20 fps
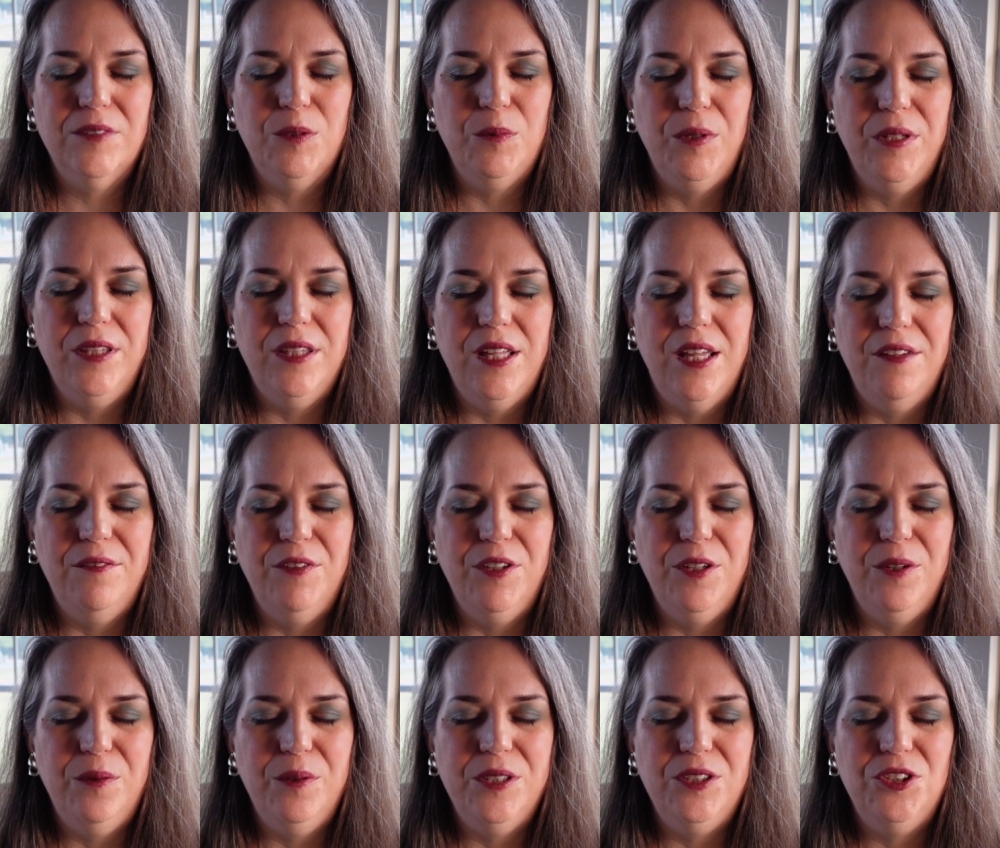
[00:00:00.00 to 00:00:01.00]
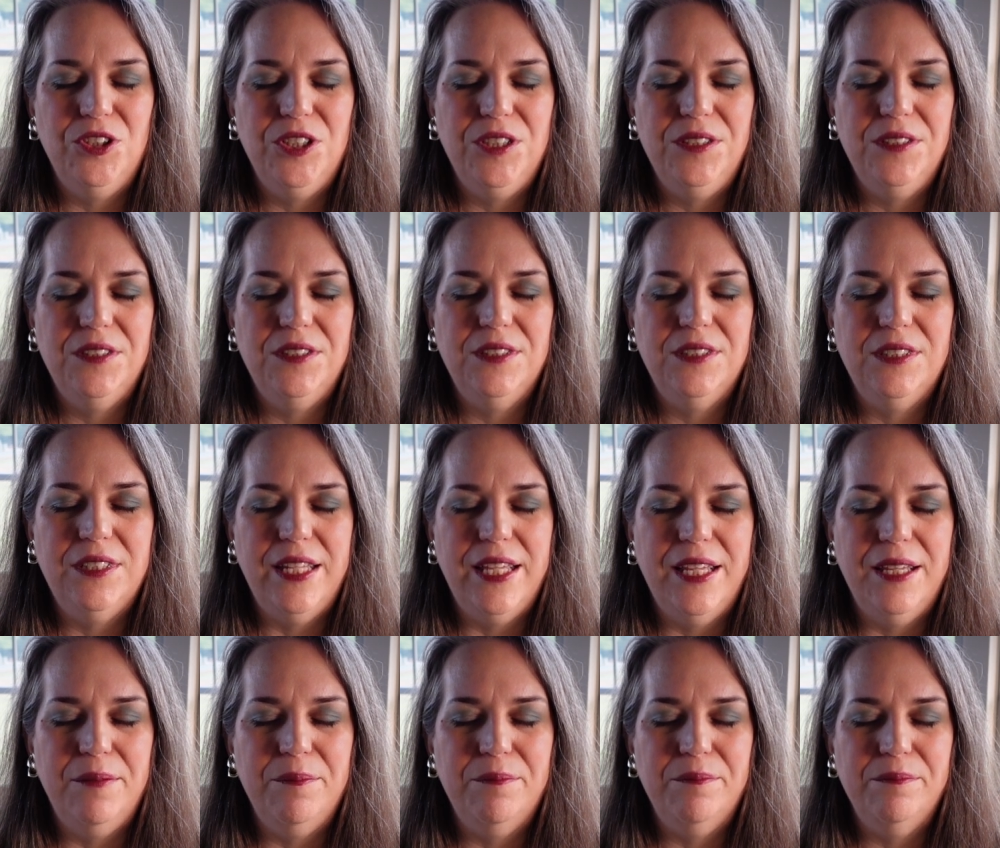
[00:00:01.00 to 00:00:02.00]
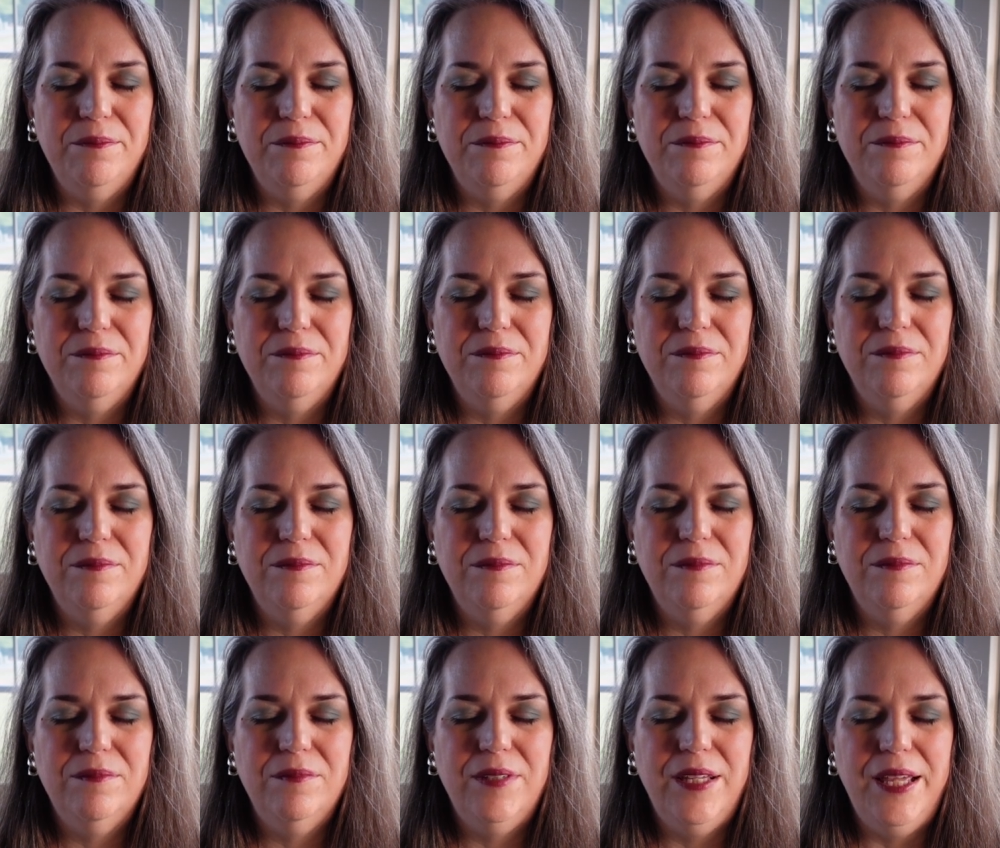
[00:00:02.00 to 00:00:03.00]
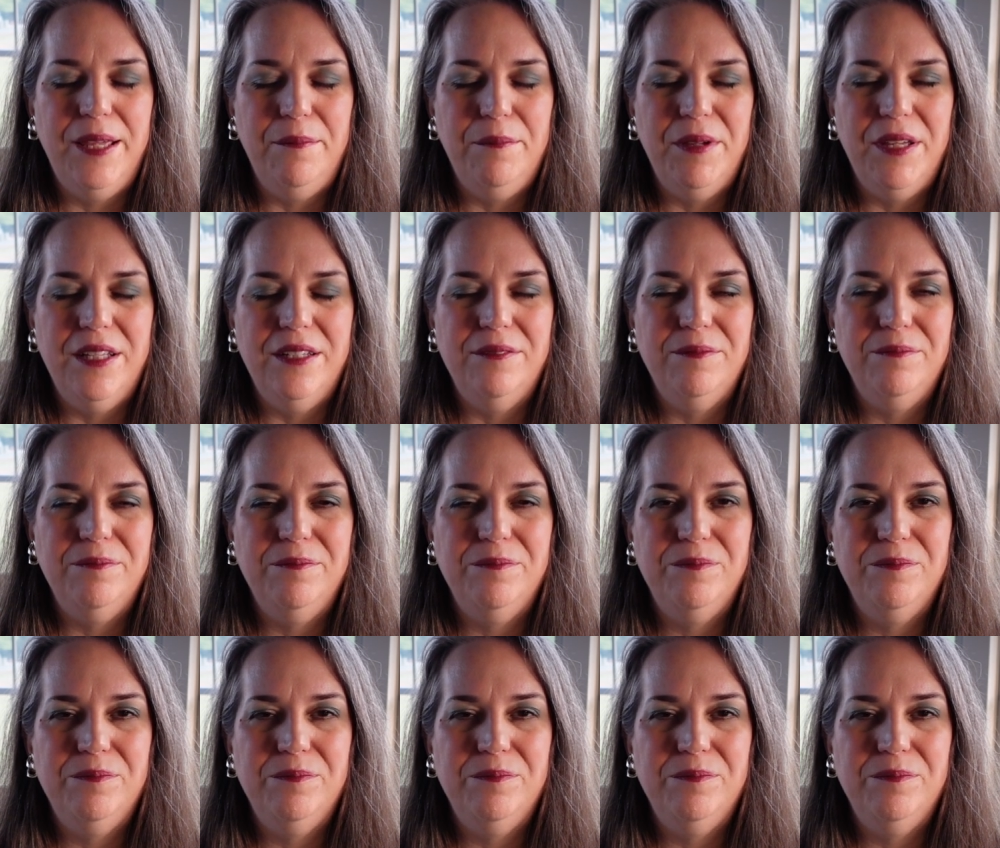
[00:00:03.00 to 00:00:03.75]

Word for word: We love you in Jesus' name. Amen.